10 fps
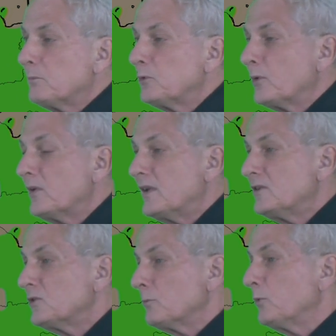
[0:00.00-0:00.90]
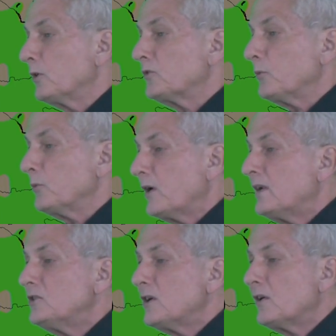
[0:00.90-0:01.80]
back up toward the eastern Brooks
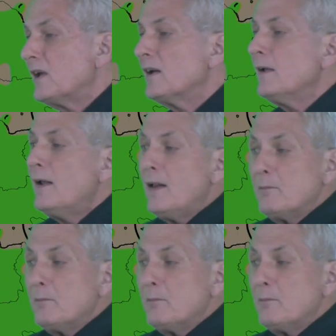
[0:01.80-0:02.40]
Range area.